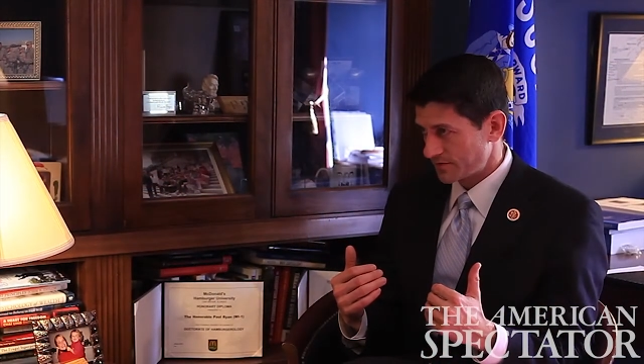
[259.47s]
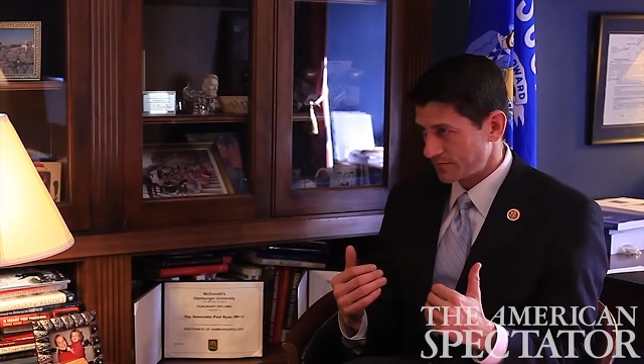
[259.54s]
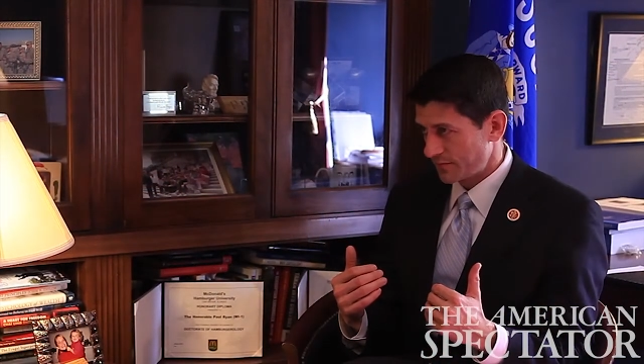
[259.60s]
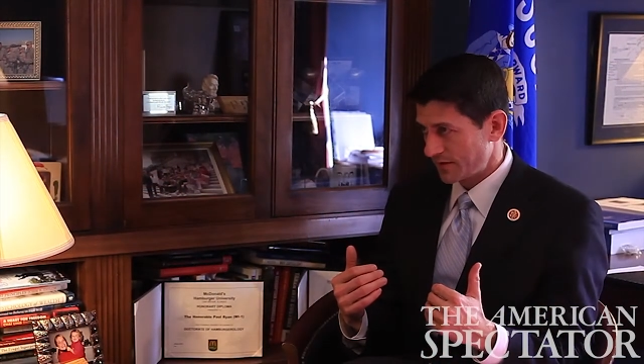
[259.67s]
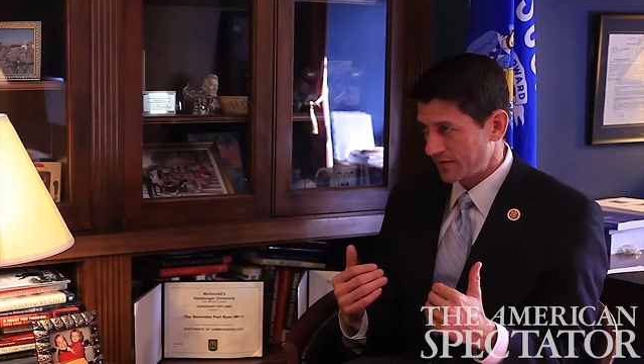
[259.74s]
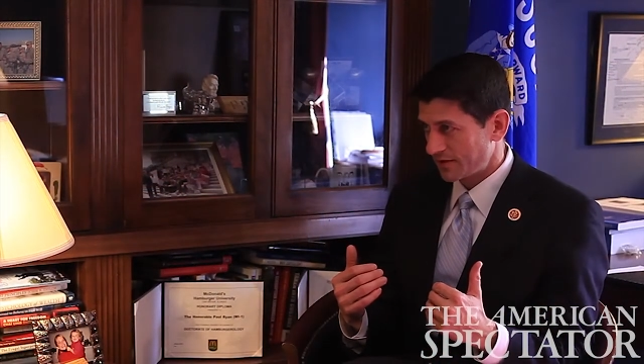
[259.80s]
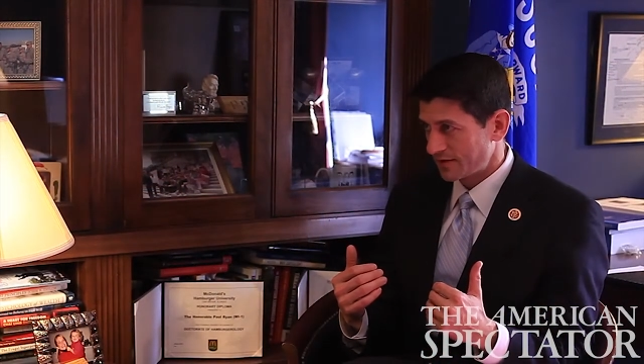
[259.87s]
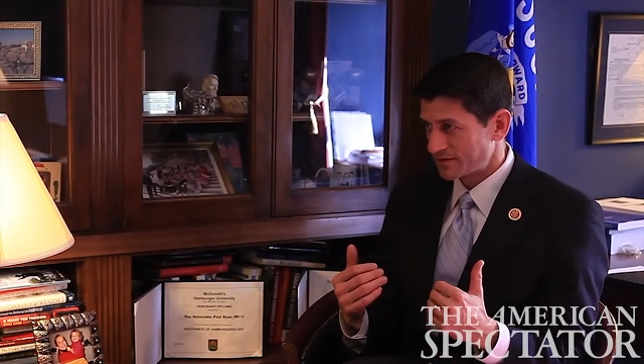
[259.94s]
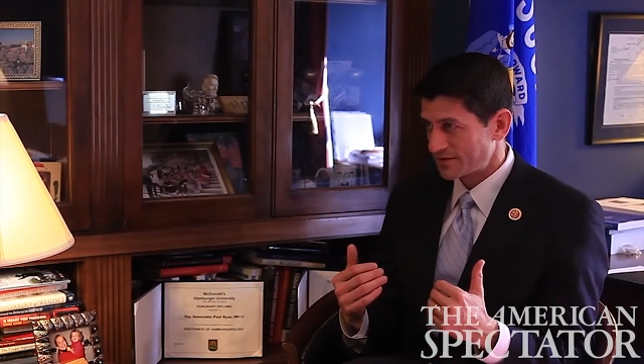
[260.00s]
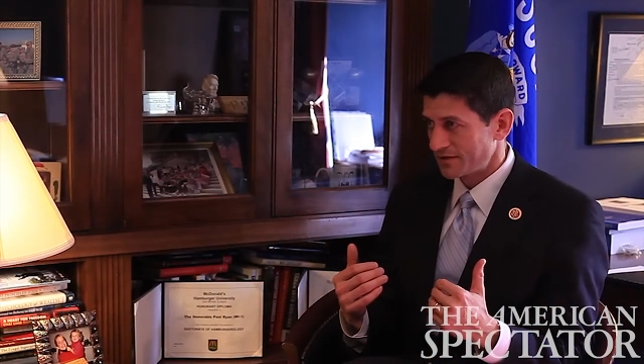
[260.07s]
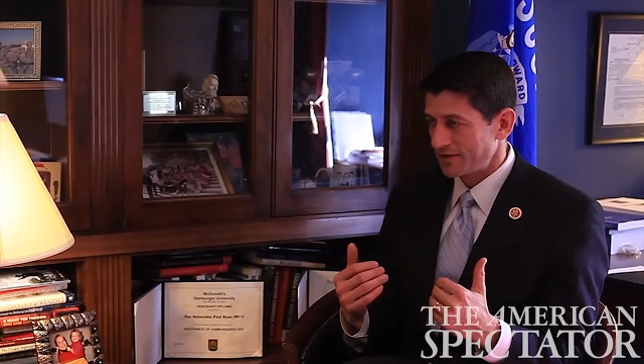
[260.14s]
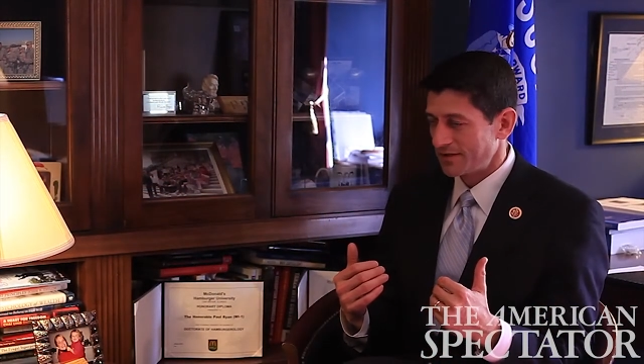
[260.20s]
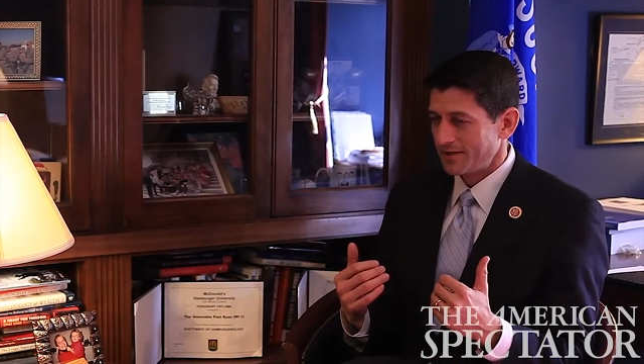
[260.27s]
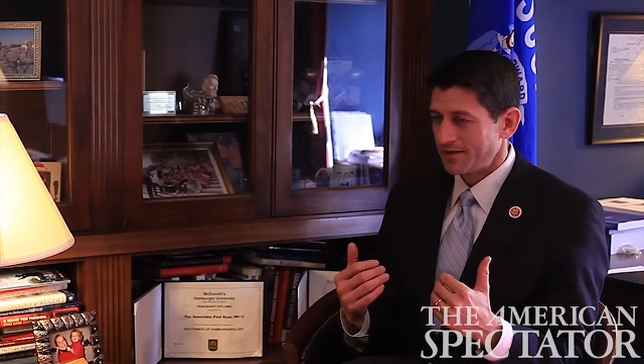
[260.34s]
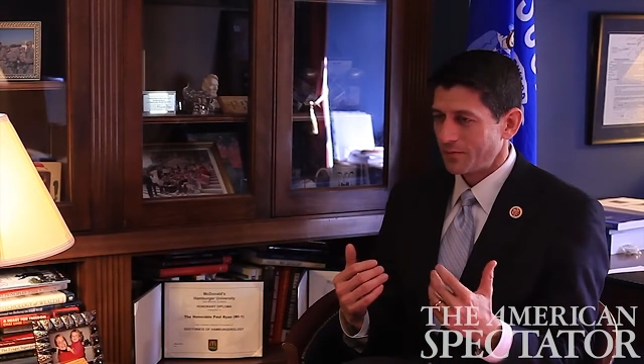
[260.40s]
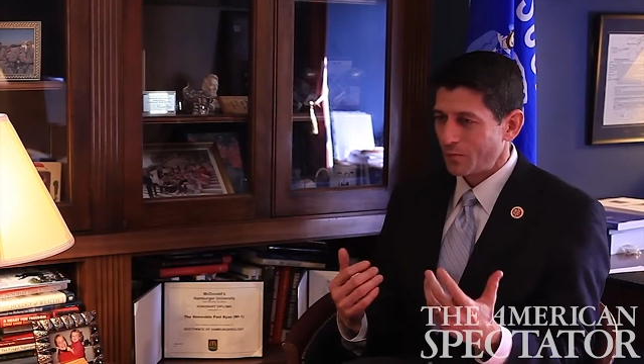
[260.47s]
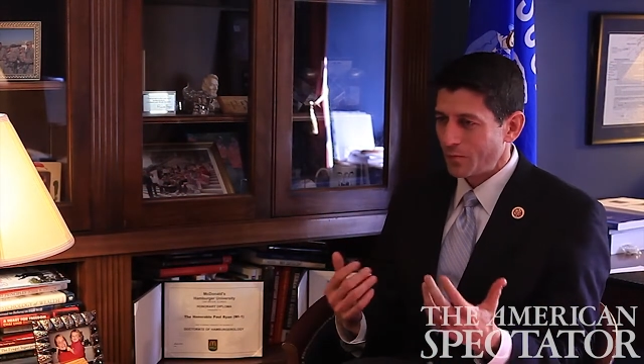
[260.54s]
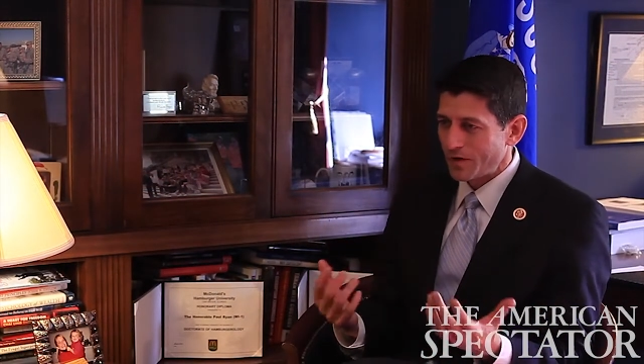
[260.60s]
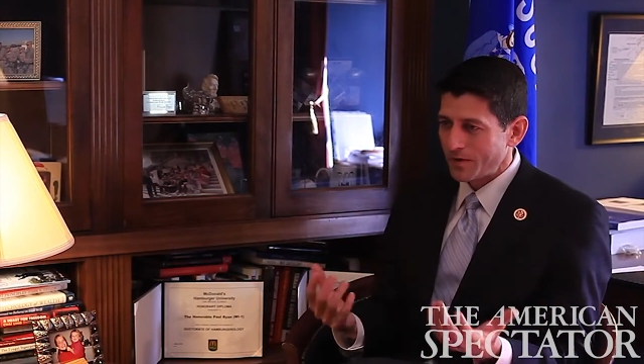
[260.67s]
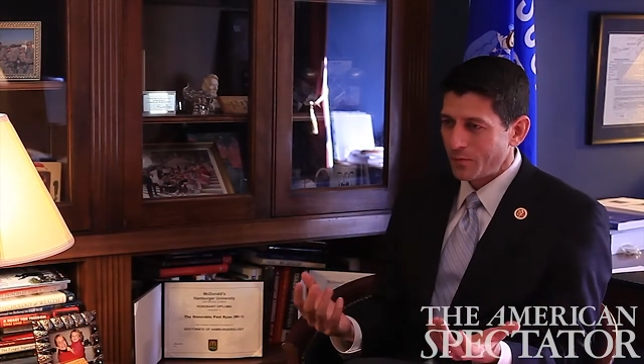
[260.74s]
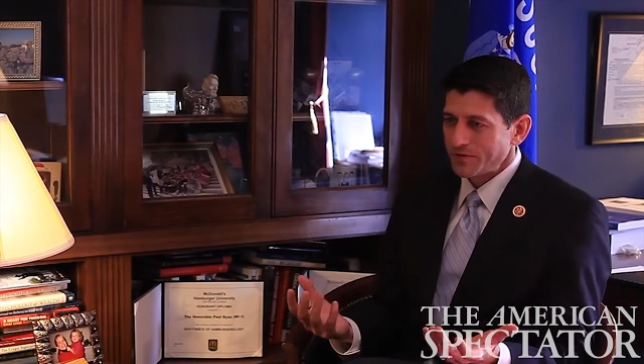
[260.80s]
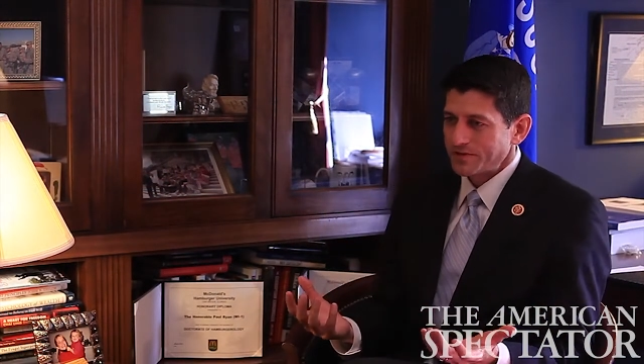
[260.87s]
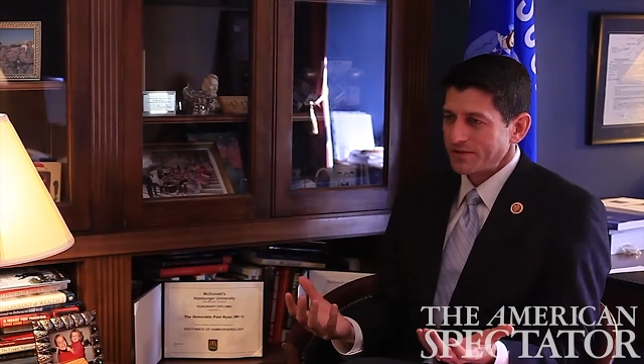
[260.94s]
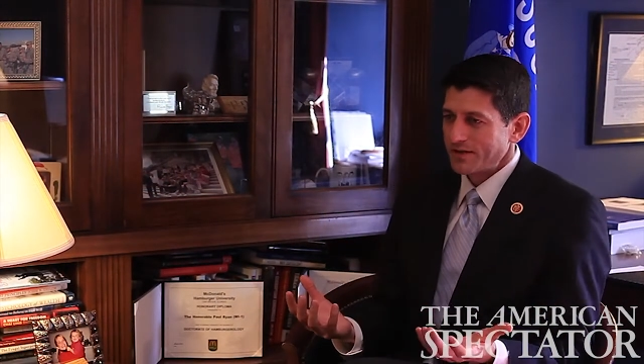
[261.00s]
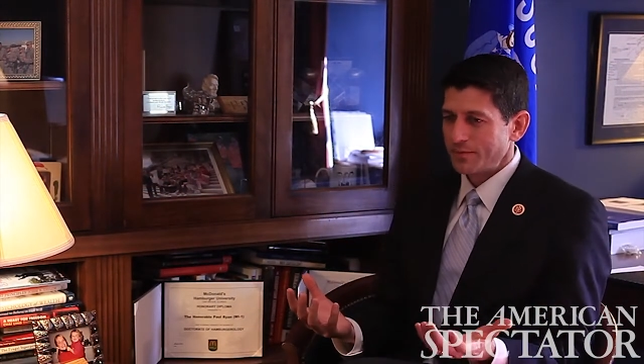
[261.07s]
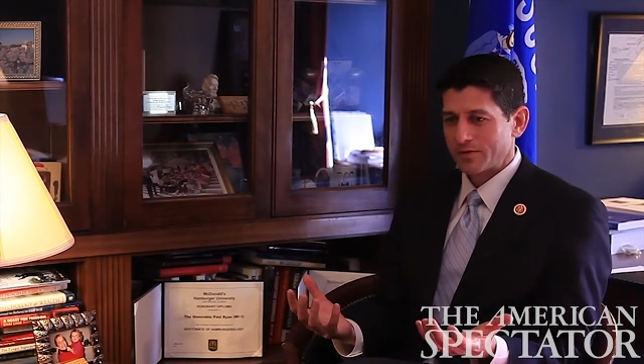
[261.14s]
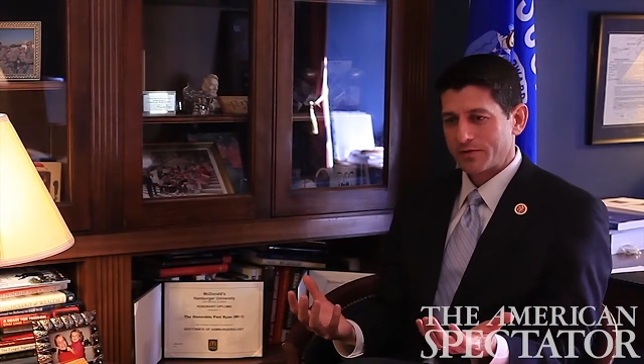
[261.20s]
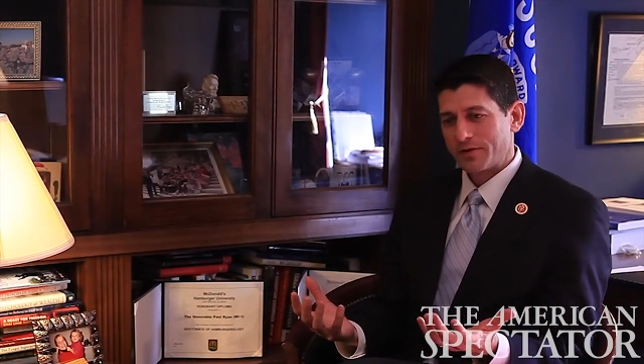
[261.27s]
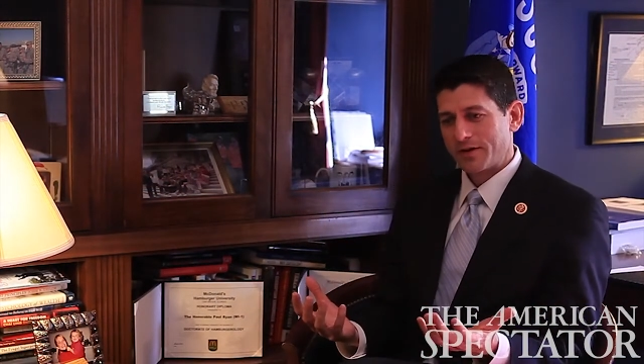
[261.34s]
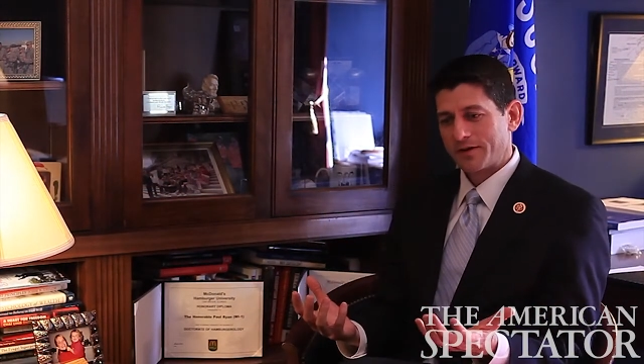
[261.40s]
because what's an
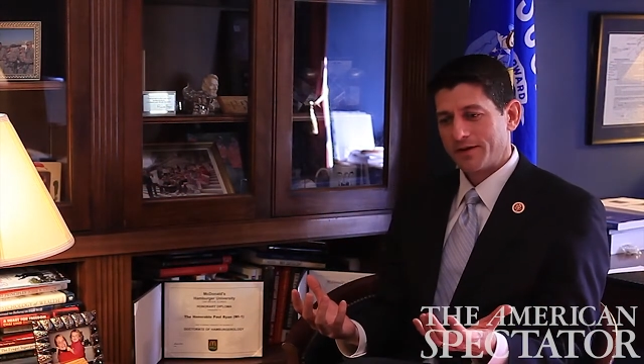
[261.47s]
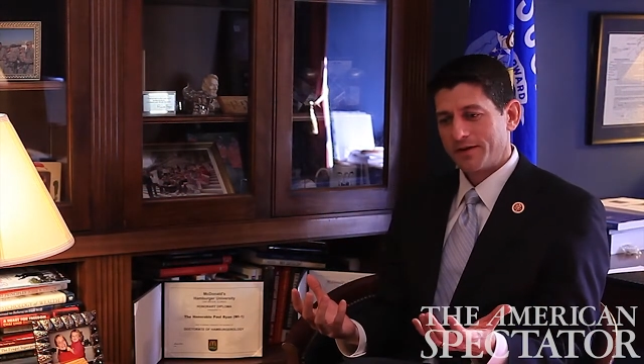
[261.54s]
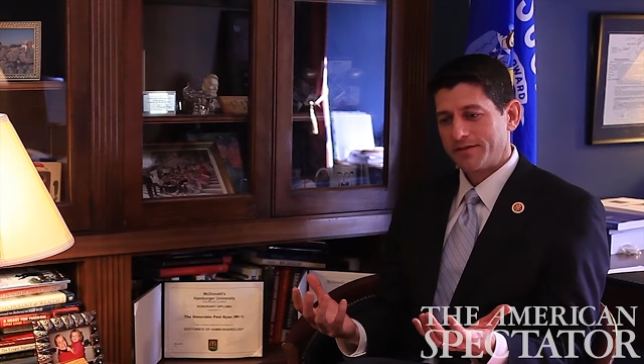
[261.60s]
immigrant?